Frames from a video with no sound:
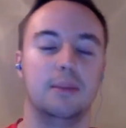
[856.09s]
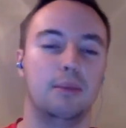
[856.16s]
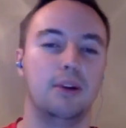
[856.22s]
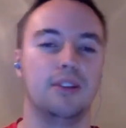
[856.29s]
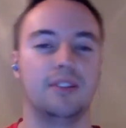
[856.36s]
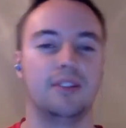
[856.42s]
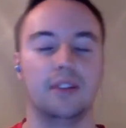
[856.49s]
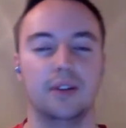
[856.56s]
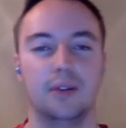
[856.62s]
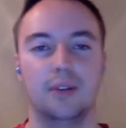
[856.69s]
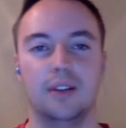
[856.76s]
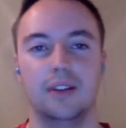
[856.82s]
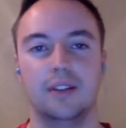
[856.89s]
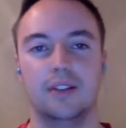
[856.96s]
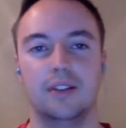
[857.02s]

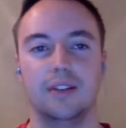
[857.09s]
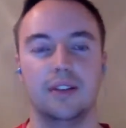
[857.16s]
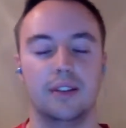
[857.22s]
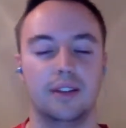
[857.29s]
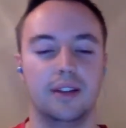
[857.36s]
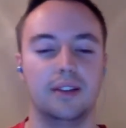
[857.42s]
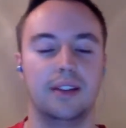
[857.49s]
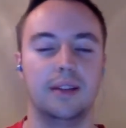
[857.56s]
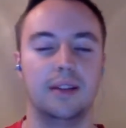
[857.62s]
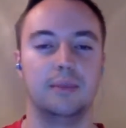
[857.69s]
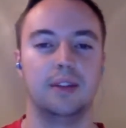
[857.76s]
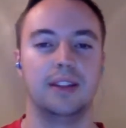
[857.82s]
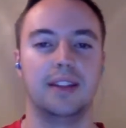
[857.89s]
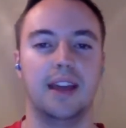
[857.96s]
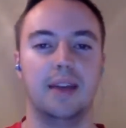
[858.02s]
Barcelonas or
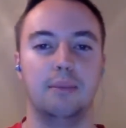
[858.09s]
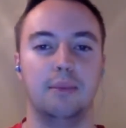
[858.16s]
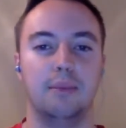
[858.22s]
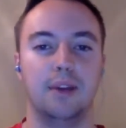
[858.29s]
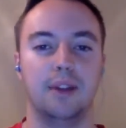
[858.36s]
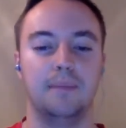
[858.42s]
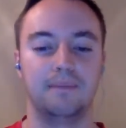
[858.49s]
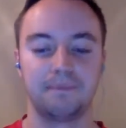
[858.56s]
teams like that, but